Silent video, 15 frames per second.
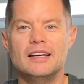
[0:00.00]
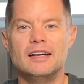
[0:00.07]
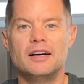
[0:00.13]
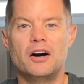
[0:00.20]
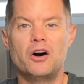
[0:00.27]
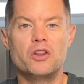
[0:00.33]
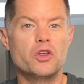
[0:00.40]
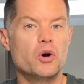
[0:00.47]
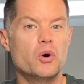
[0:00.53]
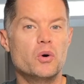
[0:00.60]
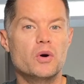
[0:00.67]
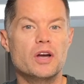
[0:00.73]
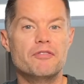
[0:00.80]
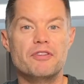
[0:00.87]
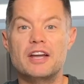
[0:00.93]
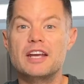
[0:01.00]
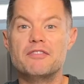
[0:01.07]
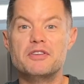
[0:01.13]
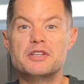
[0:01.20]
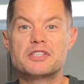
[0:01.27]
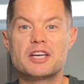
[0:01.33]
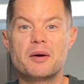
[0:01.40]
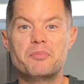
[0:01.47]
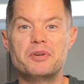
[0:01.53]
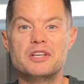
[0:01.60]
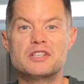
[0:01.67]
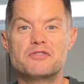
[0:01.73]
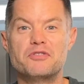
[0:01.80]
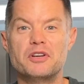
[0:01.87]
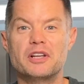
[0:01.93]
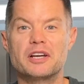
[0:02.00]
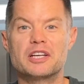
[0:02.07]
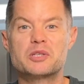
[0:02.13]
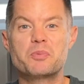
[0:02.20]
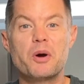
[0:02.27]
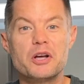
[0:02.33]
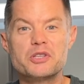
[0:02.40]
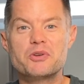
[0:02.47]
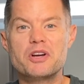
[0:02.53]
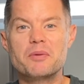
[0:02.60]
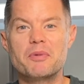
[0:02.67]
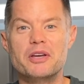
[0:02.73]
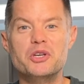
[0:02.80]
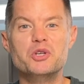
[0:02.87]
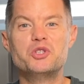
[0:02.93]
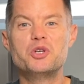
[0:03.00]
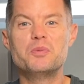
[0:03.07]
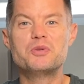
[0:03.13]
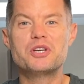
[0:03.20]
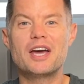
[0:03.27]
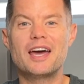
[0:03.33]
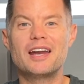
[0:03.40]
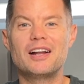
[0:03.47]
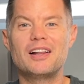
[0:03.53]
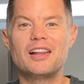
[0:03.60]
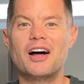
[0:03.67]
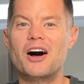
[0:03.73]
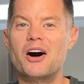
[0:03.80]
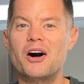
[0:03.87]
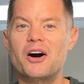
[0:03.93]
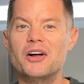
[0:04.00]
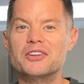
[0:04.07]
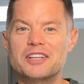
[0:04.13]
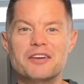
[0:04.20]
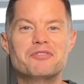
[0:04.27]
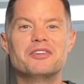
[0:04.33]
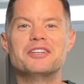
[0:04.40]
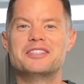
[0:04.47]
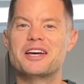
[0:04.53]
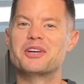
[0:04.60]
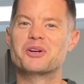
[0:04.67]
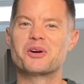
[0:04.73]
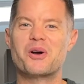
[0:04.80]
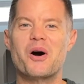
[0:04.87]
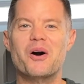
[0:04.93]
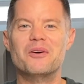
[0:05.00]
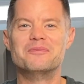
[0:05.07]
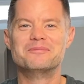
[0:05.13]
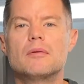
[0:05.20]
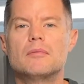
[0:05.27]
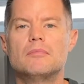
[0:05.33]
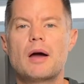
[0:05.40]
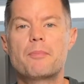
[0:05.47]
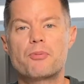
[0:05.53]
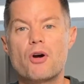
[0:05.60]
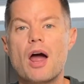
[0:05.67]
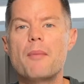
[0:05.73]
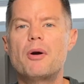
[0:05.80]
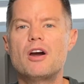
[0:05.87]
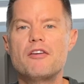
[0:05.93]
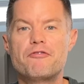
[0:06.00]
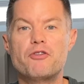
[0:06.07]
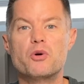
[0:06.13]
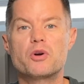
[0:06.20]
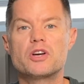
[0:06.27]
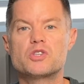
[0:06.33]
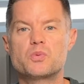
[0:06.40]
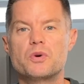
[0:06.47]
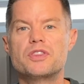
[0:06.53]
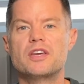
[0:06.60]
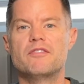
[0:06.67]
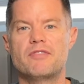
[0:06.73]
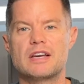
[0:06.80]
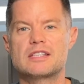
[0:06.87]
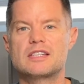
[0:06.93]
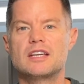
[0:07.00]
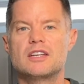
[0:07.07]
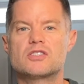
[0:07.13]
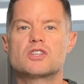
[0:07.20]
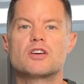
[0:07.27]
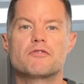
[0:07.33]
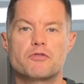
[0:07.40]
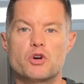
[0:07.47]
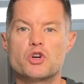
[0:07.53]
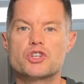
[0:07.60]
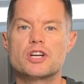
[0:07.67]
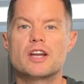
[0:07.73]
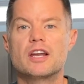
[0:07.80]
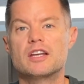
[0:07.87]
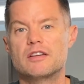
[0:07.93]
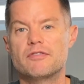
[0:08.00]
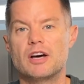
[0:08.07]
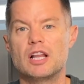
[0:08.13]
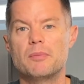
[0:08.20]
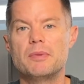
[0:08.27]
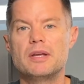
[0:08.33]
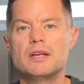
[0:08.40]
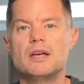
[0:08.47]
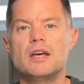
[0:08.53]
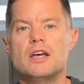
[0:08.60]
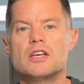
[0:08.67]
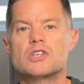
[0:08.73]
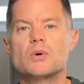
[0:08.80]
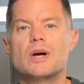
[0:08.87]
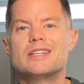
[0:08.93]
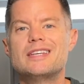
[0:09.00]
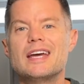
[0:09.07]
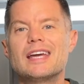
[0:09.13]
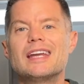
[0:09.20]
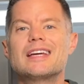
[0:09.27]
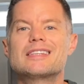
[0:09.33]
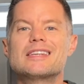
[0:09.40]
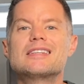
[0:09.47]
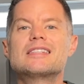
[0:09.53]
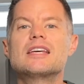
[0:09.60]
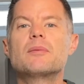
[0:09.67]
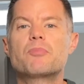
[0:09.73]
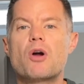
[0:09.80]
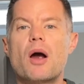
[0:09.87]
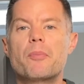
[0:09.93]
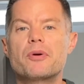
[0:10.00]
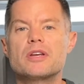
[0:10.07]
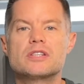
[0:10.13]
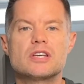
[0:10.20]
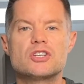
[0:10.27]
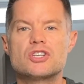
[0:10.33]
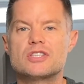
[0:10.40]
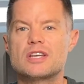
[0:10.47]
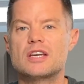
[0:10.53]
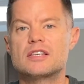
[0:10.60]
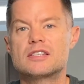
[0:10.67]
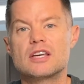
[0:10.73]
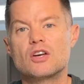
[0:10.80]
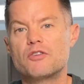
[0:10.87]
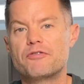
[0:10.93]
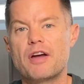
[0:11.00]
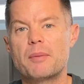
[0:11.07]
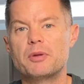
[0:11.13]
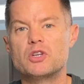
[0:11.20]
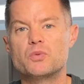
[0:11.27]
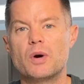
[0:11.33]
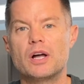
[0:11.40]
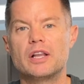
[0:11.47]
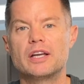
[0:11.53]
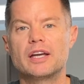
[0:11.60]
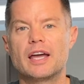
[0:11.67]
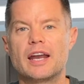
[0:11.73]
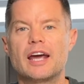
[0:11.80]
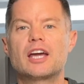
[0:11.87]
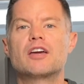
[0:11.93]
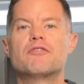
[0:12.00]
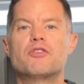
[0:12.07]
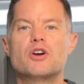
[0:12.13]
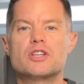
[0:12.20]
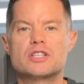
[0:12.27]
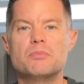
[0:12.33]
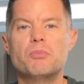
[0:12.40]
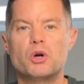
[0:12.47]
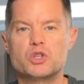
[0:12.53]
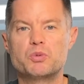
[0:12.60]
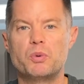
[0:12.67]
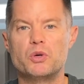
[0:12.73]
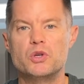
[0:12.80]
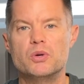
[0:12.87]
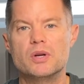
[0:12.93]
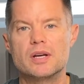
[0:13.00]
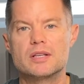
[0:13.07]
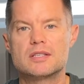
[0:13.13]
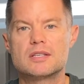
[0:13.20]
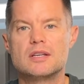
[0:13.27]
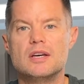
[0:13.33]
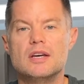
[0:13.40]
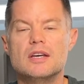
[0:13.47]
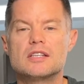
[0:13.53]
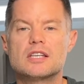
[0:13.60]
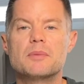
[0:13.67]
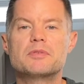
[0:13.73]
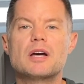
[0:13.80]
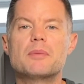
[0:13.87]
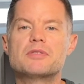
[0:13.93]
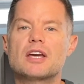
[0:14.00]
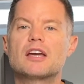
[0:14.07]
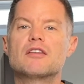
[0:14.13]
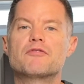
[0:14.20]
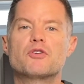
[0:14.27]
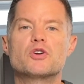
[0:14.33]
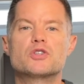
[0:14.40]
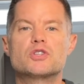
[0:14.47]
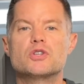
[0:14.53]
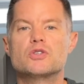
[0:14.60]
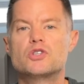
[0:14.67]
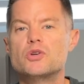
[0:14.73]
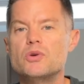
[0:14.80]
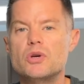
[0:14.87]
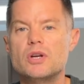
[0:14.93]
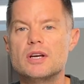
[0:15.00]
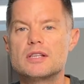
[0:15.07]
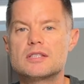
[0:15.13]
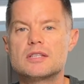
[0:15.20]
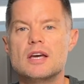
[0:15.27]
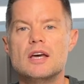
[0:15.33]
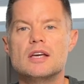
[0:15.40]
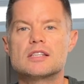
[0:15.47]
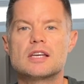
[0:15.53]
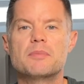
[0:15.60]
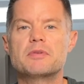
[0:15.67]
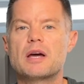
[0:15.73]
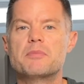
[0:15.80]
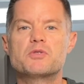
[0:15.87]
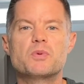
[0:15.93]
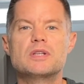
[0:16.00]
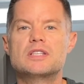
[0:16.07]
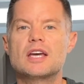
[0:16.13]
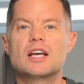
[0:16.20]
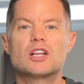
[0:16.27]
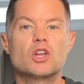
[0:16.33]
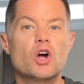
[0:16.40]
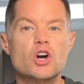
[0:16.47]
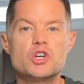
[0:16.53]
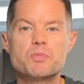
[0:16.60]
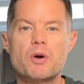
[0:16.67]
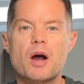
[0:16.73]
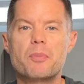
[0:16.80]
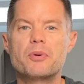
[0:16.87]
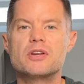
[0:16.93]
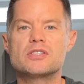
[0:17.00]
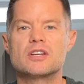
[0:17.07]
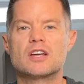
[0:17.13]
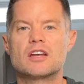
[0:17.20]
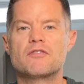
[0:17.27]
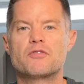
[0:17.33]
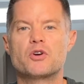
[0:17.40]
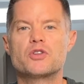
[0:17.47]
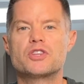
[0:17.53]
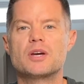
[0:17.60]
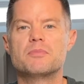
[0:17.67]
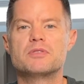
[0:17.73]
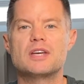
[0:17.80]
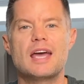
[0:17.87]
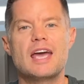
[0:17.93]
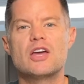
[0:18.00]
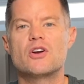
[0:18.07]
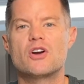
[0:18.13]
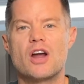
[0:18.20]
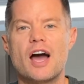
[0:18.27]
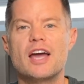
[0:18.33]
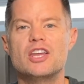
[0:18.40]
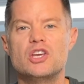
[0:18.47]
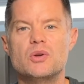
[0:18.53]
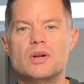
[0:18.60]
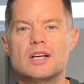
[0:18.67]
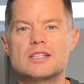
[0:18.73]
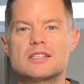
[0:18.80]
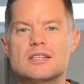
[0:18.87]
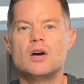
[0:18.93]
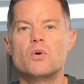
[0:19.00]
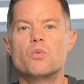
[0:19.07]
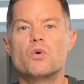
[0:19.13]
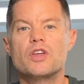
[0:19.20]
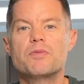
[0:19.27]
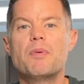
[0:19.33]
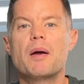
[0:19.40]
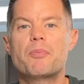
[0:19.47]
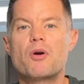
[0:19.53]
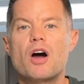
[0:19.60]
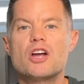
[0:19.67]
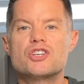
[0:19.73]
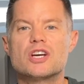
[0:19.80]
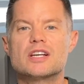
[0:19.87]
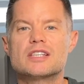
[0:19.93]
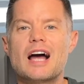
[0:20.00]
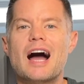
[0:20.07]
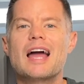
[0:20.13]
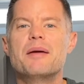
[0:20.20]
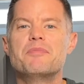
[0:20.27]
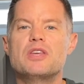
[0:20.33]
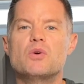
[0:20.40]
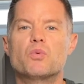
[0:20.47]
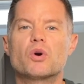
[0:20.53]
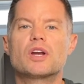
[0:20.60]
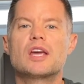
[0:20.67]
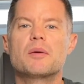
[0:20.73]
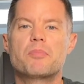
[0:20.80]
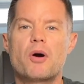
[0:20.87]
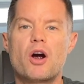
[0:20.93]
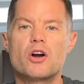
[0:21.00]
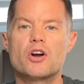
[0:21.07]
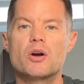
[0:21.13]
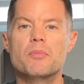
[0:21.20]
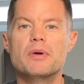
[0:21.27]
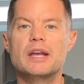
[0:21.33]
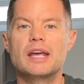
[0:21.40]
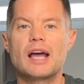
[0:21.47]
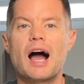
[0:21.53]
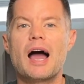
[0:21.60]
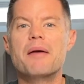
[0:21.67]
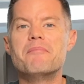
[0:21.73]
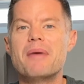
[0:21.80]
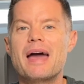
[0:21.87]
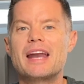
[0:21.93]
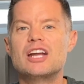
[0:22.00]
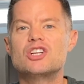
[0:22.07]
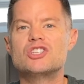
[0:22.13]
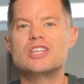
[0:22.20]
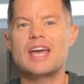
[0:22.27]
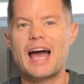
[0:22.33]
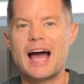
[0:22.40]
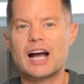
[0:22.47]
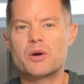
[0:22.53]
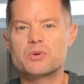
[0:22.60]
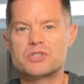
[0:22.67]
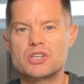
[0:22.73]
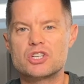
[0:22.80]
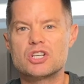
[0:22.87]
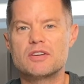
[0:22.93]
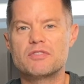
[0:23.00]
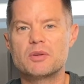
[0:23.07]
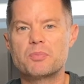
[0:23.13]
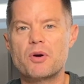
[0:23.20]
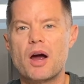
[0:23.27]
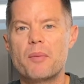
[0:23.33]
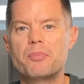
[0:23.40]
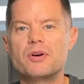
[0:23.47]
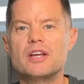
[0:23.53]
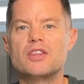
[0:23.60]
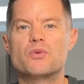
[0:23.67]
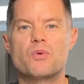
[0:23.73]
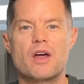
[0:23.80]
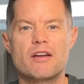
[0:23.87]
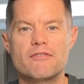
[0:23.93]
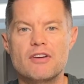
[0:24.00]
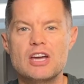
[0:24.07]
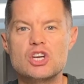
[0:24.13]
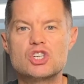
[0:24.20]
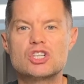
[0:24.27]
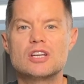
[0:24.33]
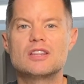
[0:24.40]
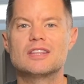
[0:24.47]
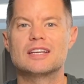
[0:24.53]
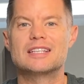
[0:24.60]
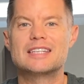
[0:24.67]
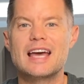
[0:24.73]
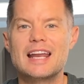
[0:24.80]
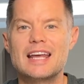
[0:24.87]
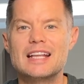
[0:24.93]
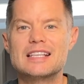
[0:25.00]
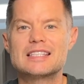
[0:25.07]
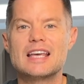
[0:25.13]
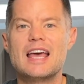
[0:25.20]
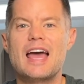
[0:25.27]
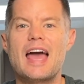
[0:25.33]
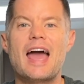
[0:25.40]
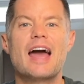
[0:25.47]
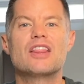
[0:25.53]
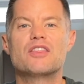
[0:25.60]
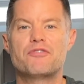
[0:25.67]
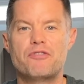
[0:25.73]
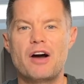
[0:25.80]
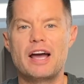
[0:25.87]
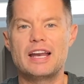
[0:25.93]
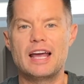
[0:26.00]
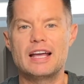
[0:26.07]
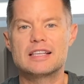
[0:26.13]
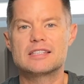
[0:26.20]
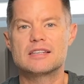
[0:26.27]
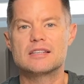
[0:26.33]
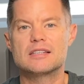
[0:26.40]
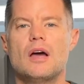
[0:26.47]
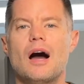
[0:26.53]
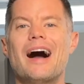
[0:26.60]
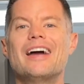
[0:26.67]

Although, if any of these companies feel like sponsoring my YouTube channel, I'll definitely take your call. My primary focus with investing is conversion and development. So I take an existing property, such as a single family dwelling, and I convert it to multiple units. Sometimes I convert to two units. Sometimes we take large properties and convert them to eight or nine units. With my projects, I am the working partner, meaning I manage the acquisition of the property, the renovation, the tenants, and the finances.